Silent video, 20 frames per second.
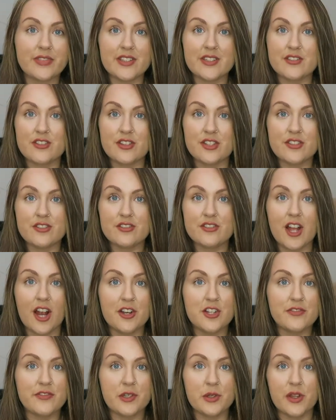This is just
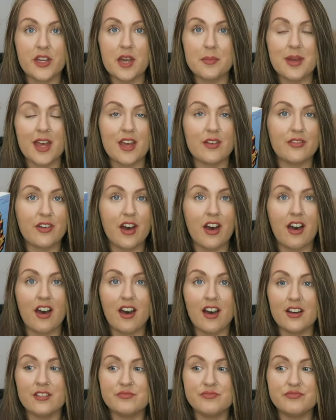starting to feel like a bit of
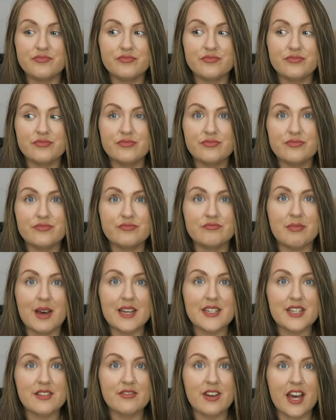a
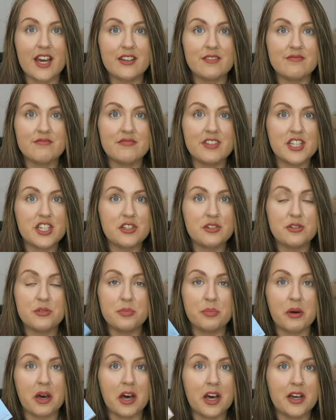Maddie fan video,
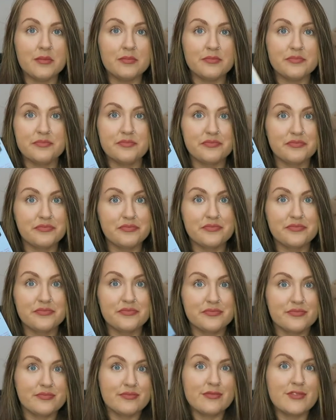but
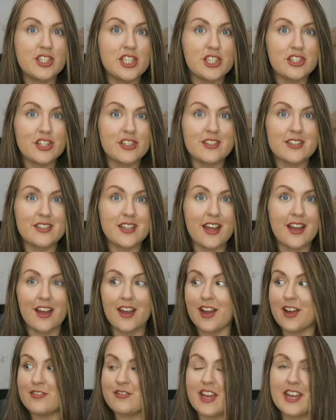she's just
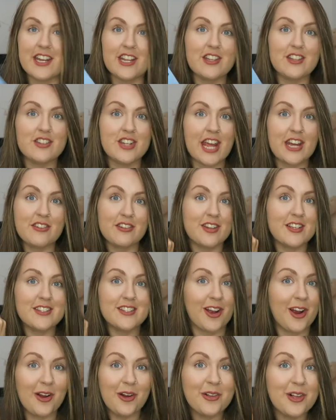a very generous
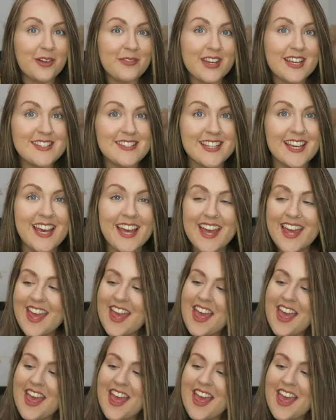girl, obviously.